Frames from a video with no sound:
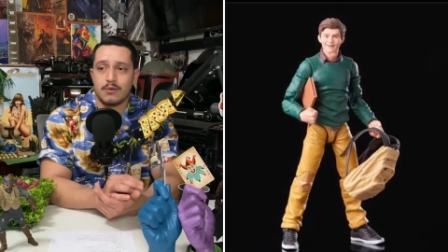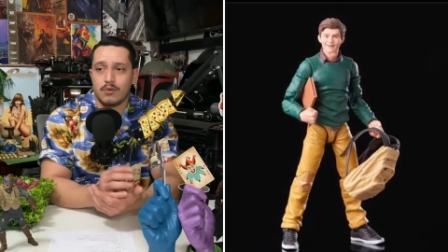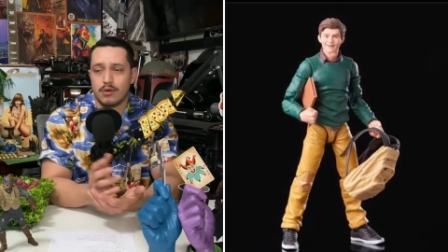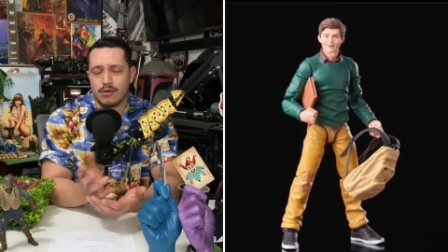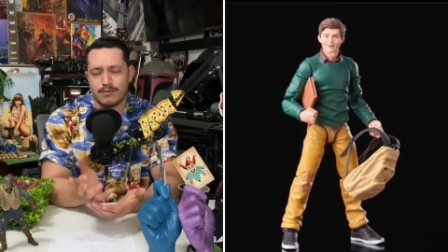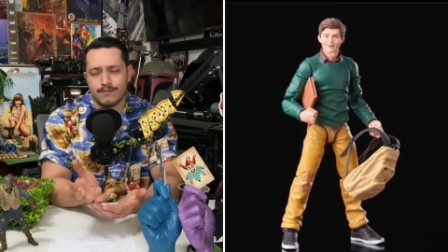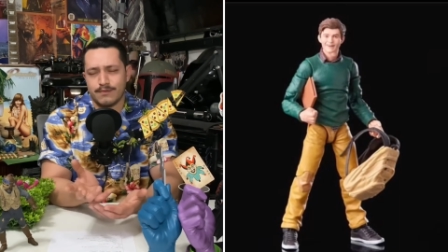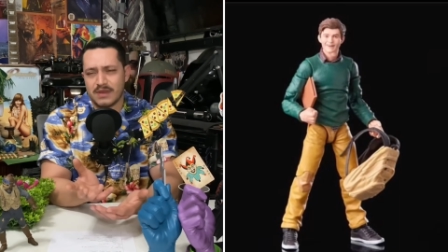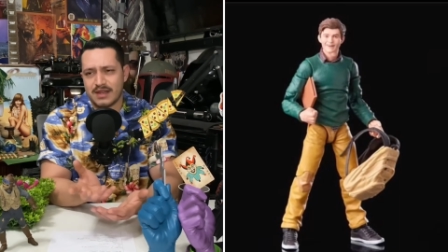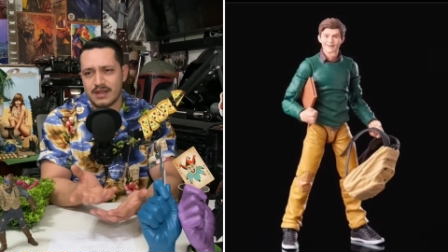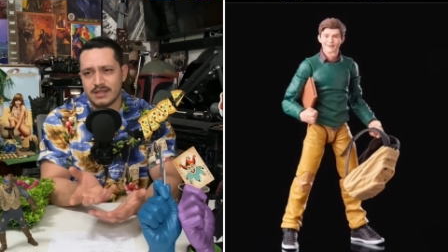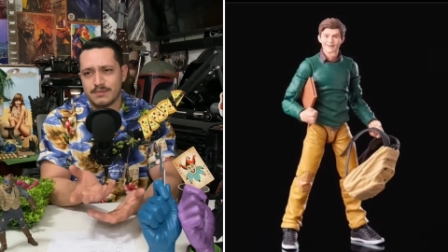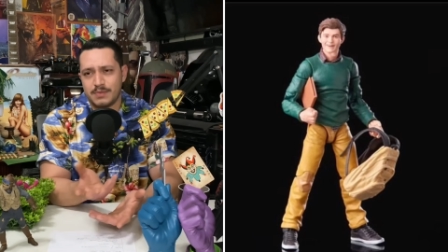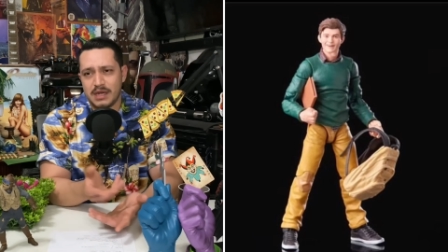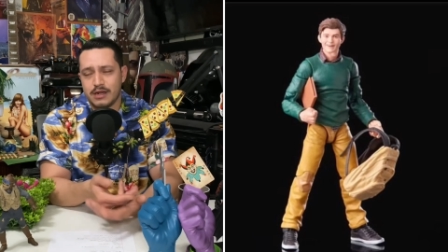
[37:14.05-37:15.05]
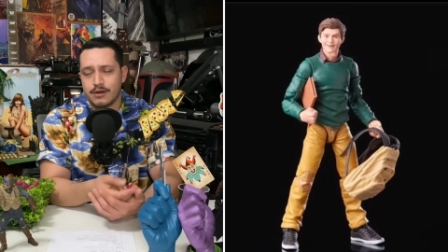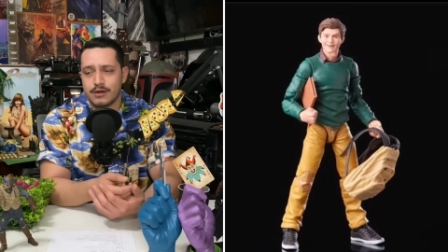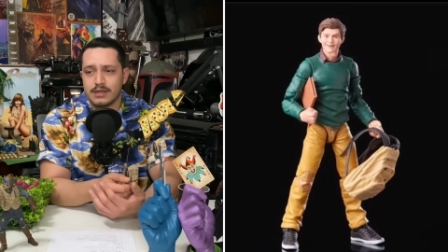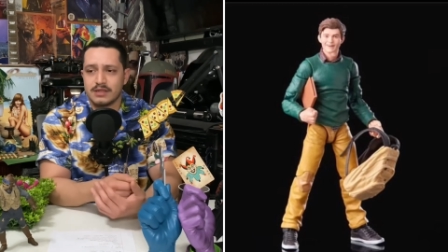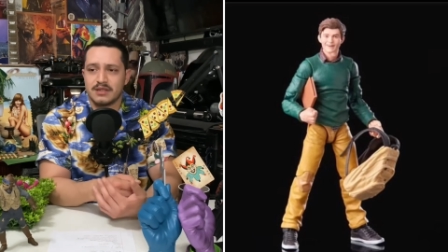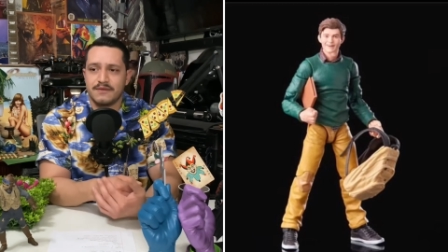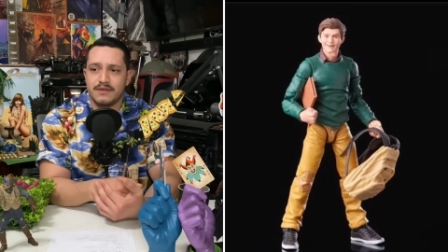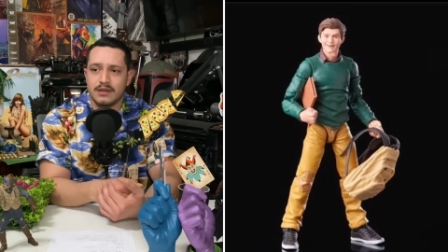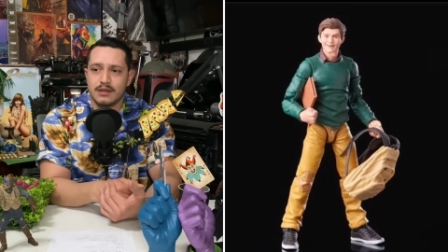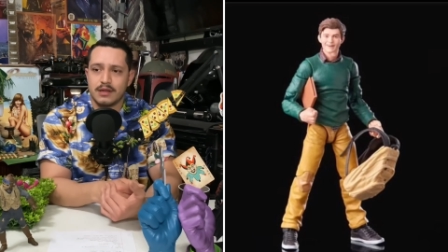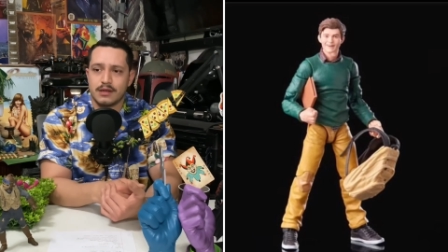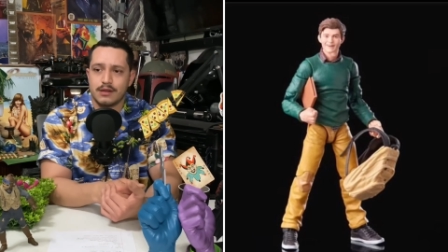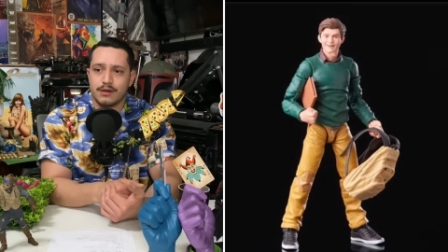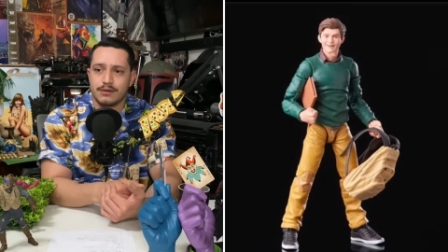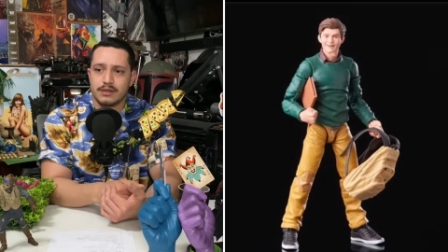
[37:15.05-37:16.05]
Well, I guess Peter in his civilian
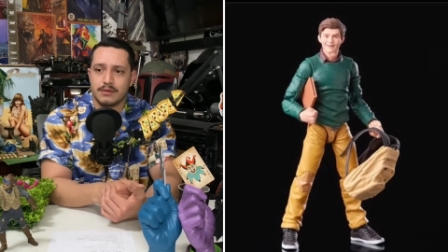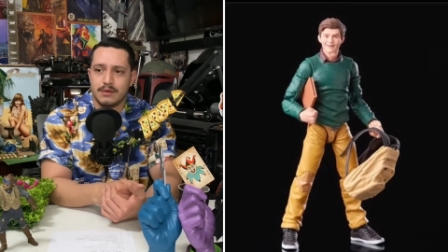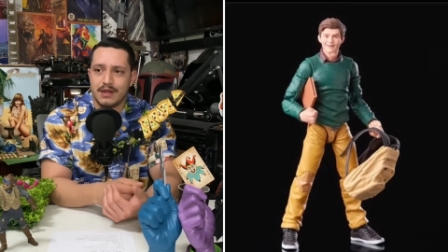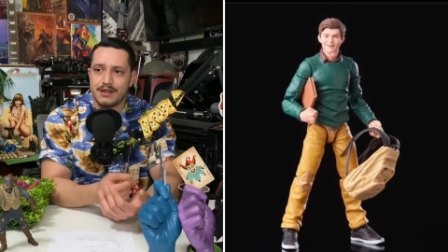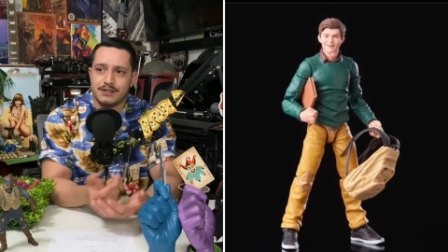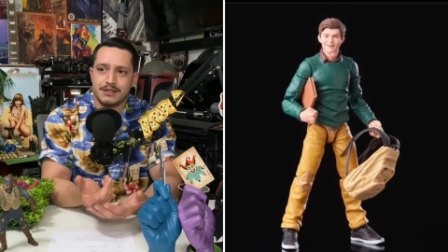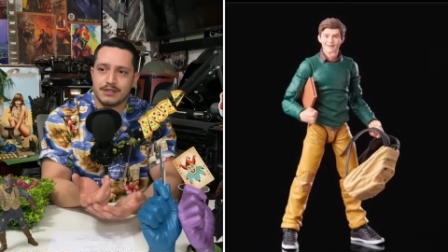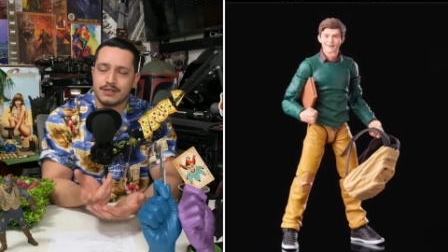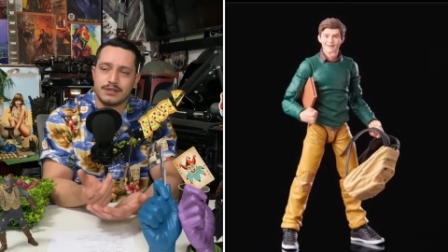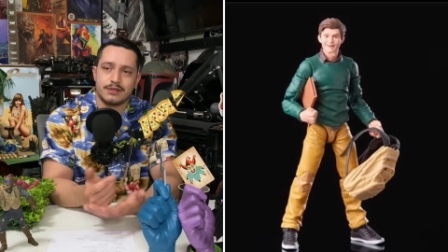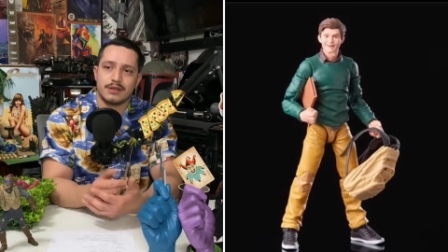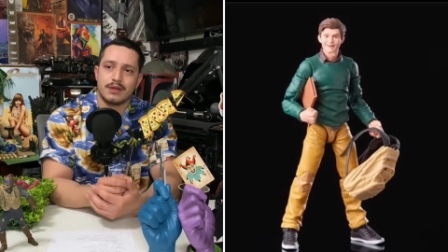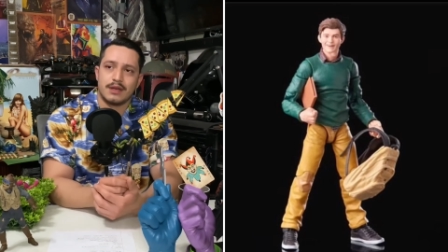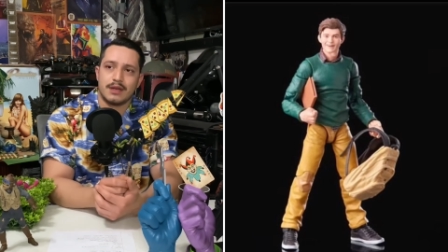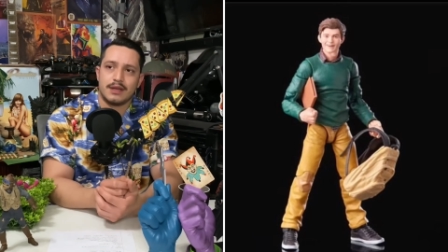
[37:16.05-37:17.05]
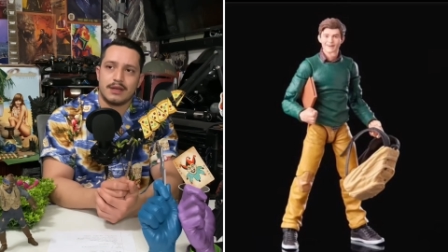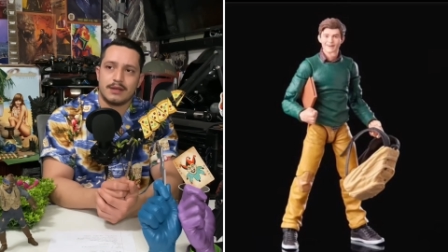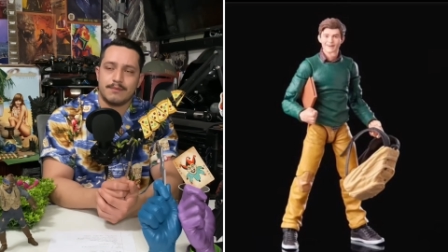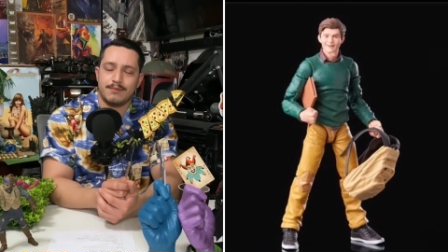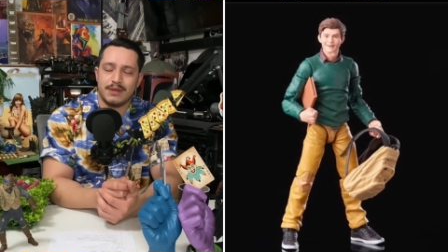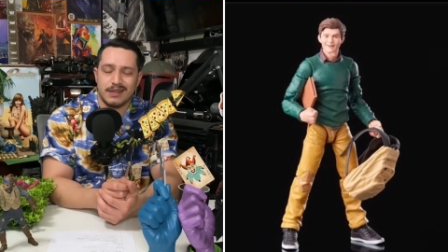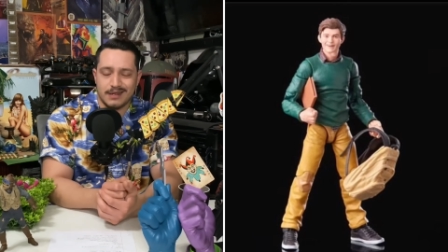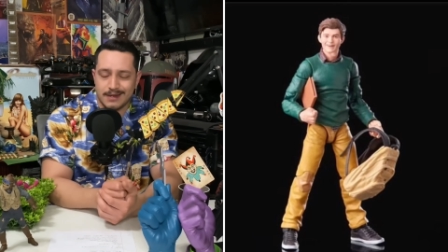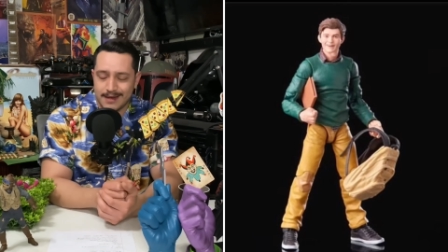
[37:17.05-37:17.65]
clothes and Ned just being